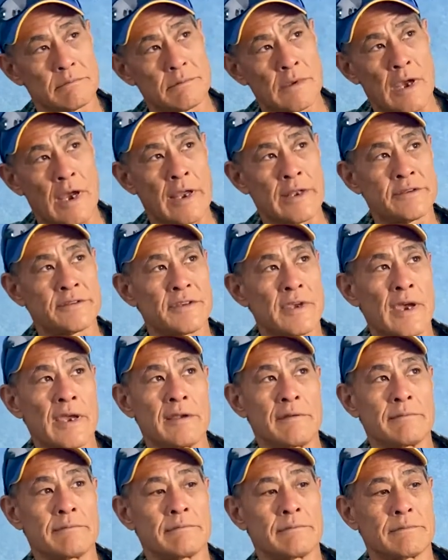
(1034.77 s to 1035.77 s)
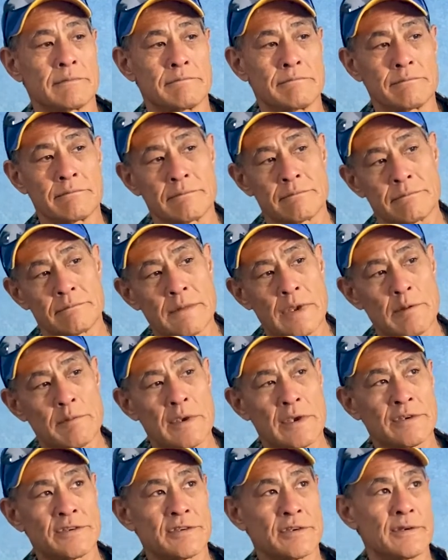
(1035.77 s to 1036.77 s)
Hindsight,
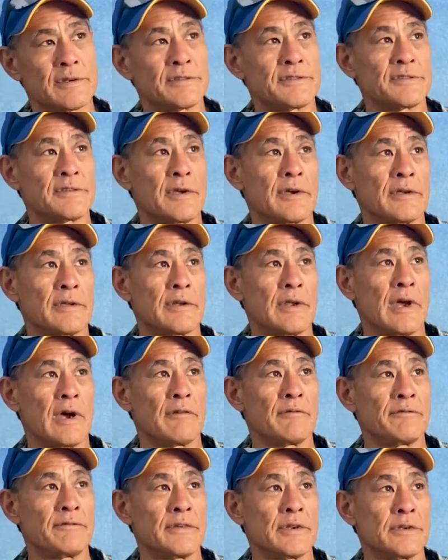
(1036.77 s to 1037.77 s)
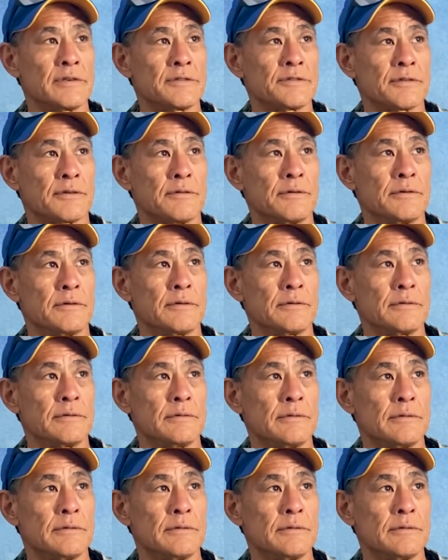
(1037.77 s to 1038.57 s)
maybe I should have stuck it out and finished school,